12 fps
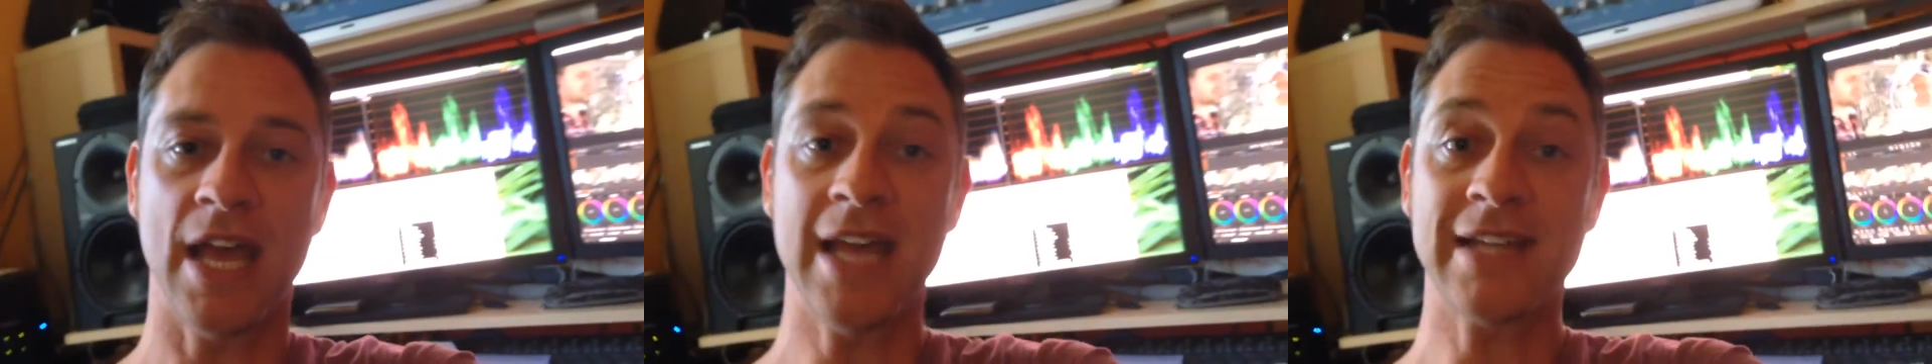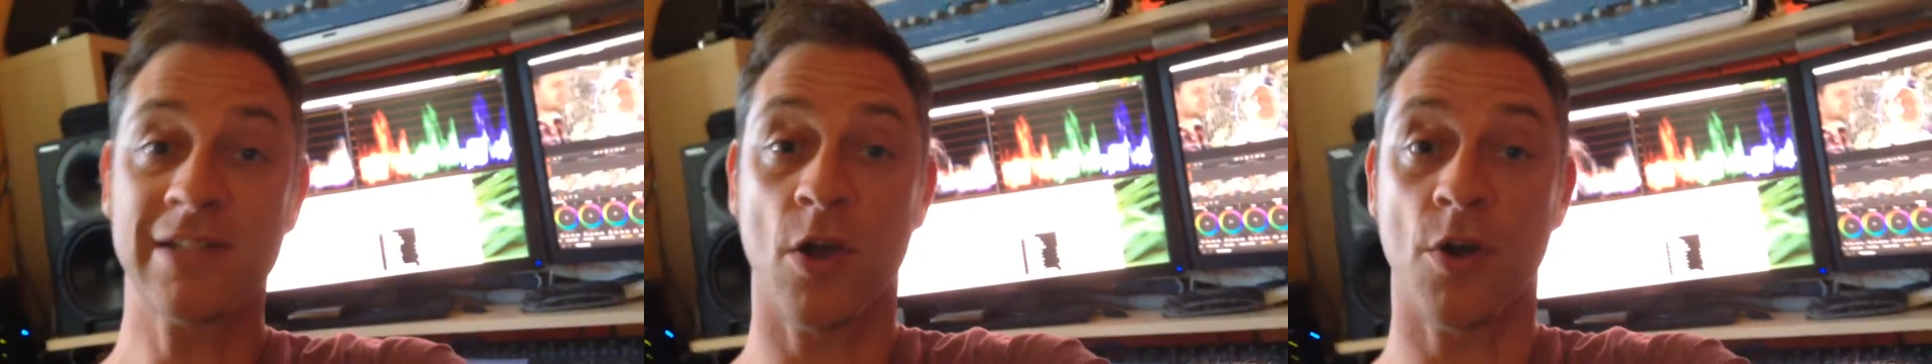
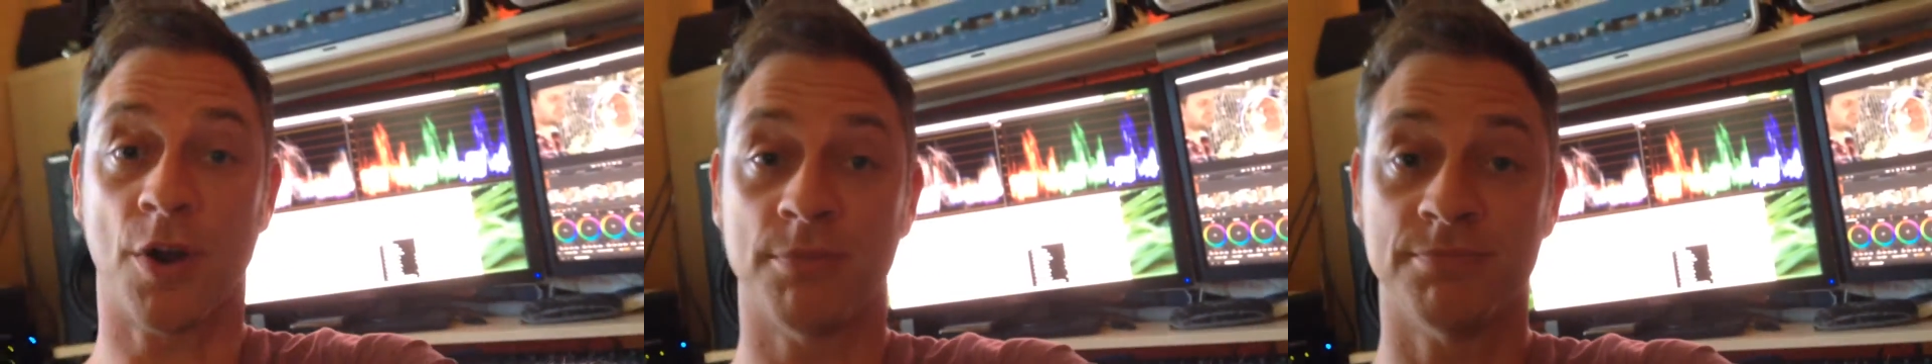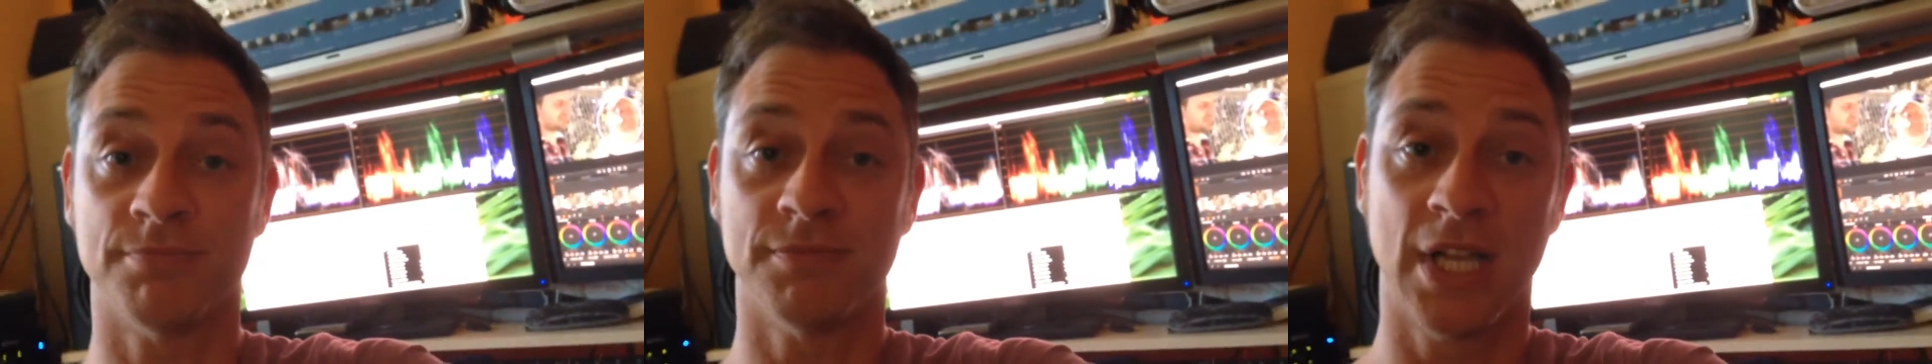S-Log.
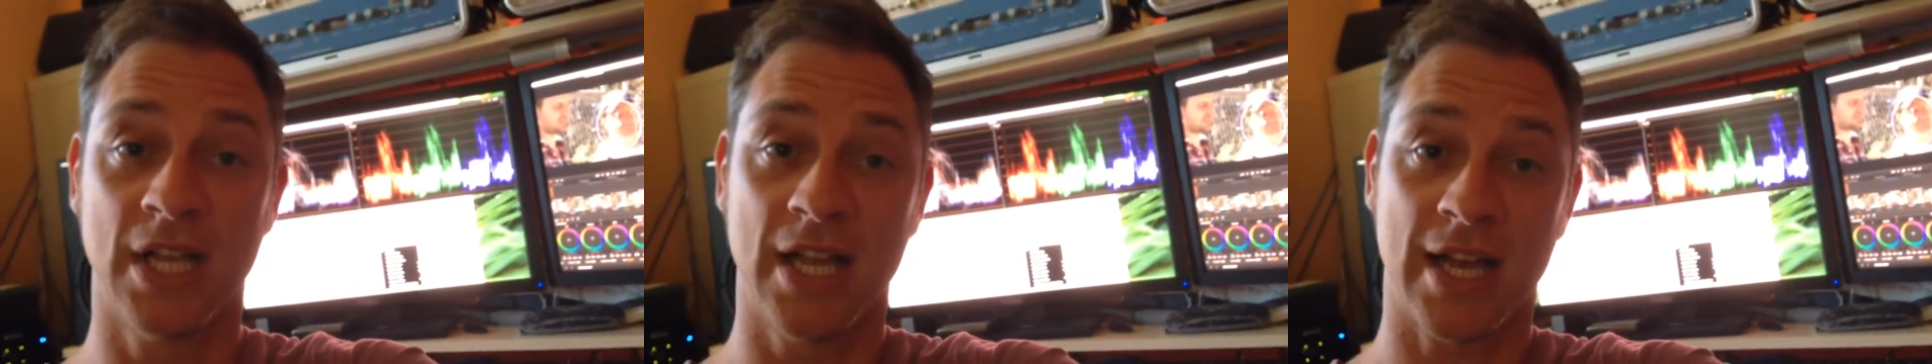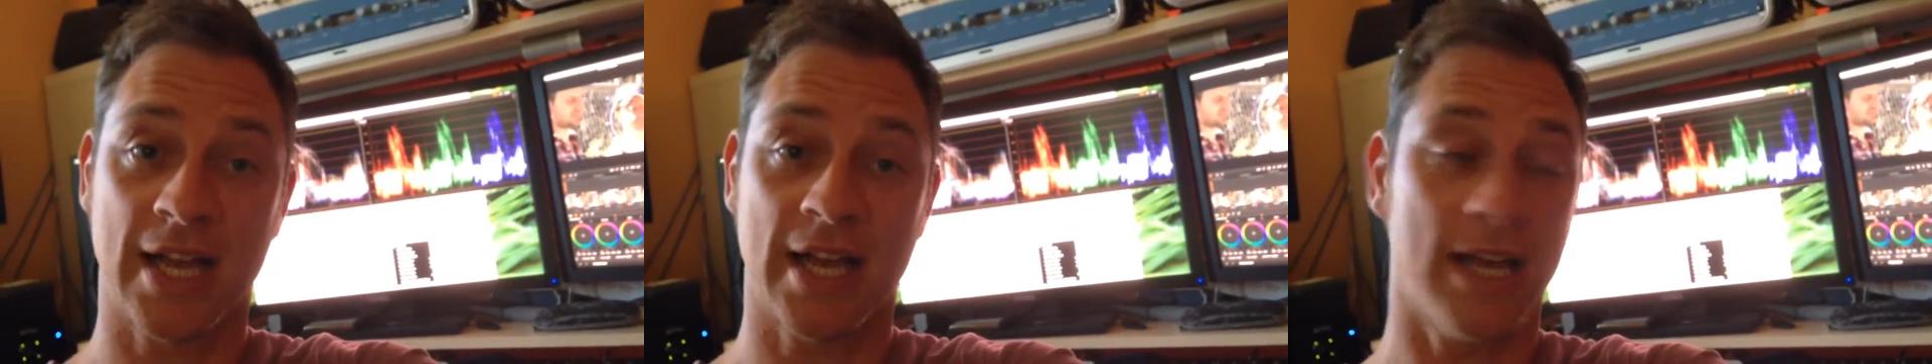
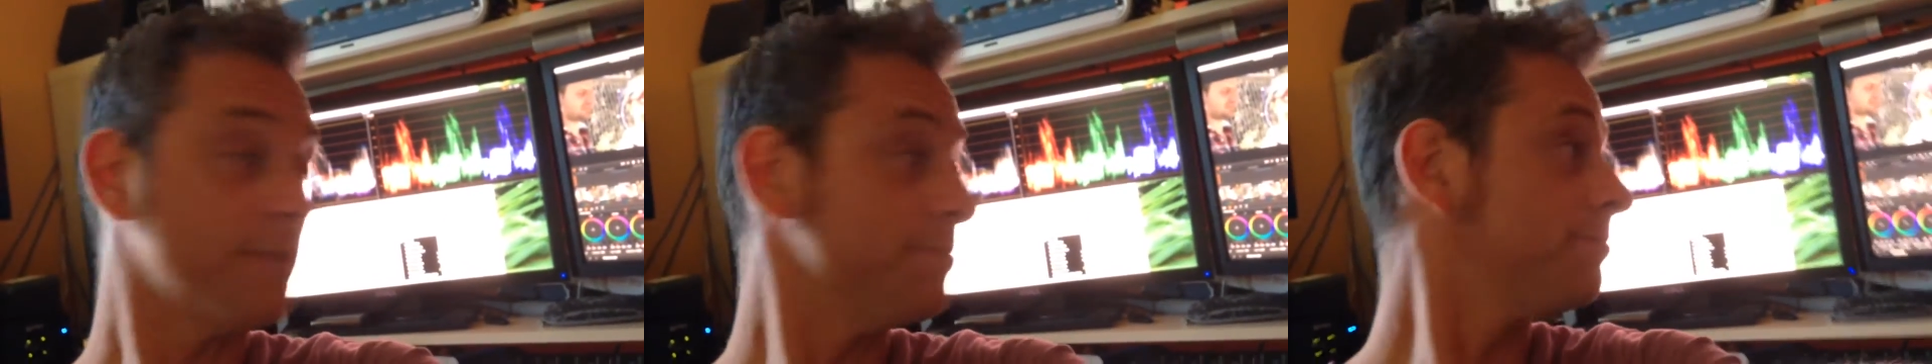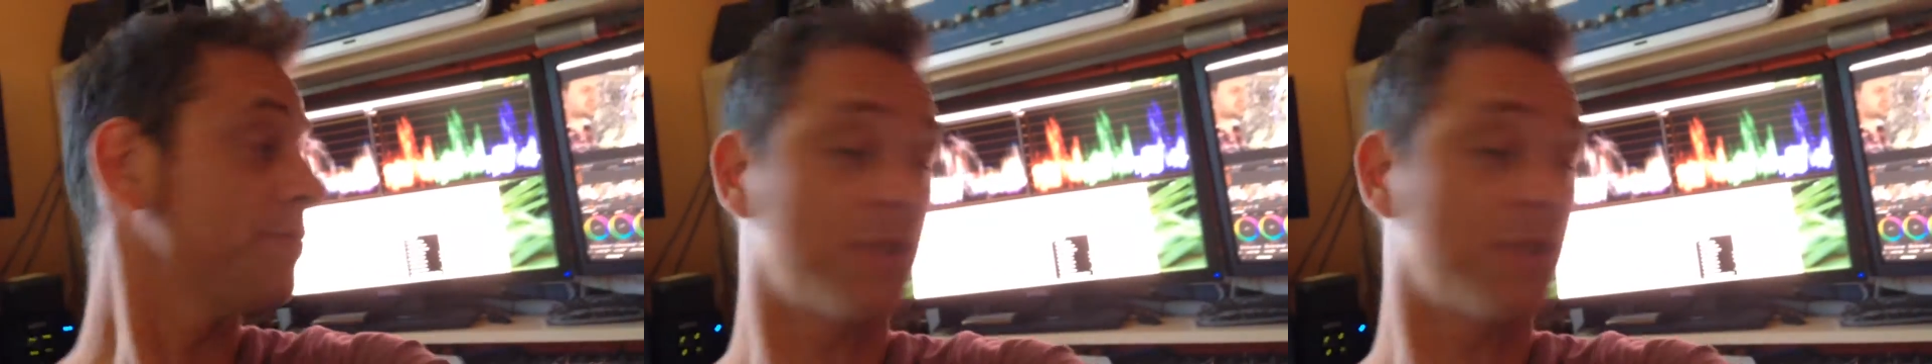Um,